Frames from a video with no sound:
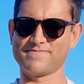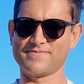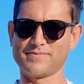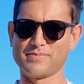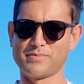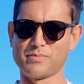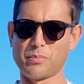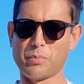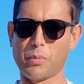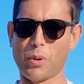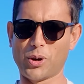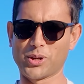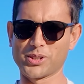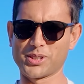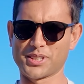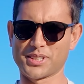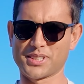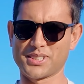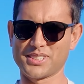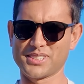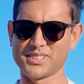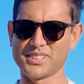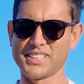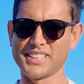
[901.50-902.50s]

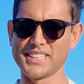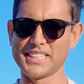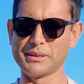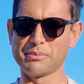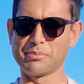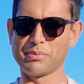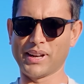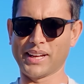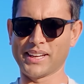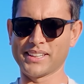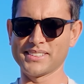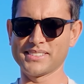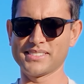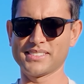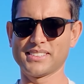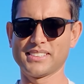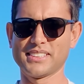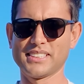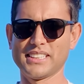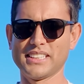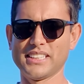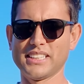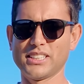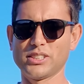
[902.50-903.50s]
bother the plane
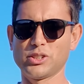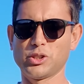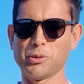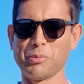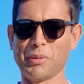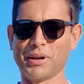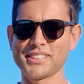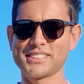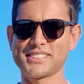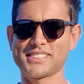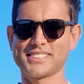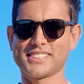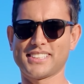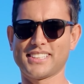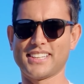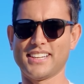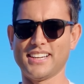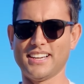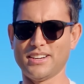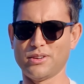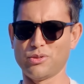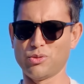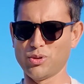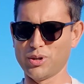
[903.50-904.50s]
too much.
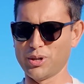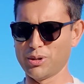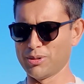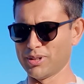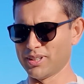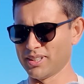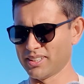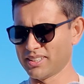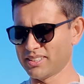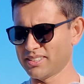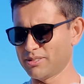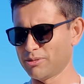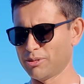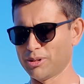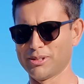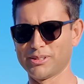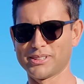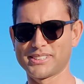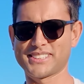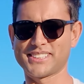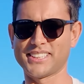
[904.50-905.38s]
We'll